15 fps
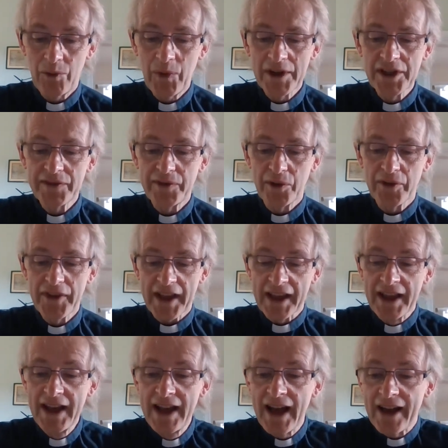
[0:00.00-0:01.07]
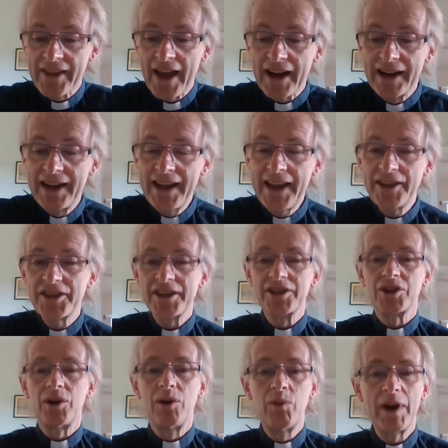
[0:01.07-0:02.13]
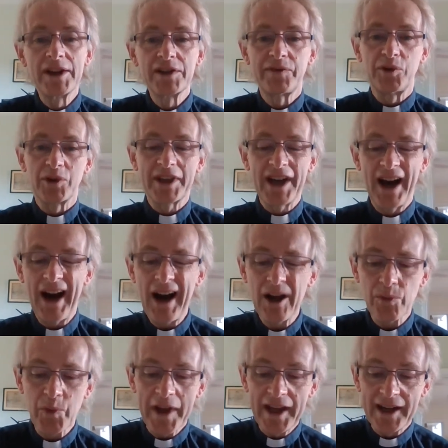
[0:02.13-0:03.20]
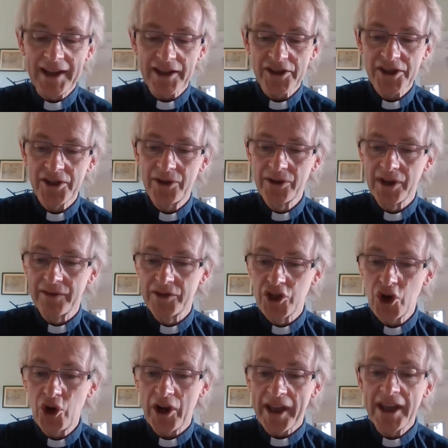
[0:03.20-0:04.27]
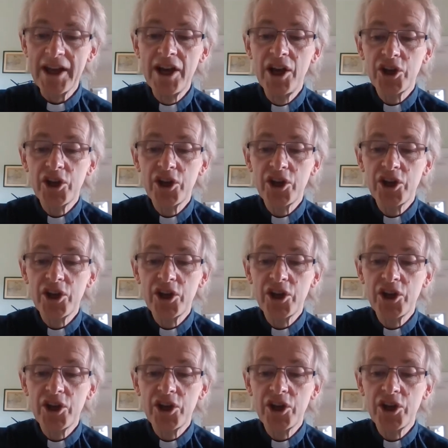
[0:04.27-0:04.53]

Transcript: Wonderful thing. And that leads into a wonderful cartwheeling song of joy.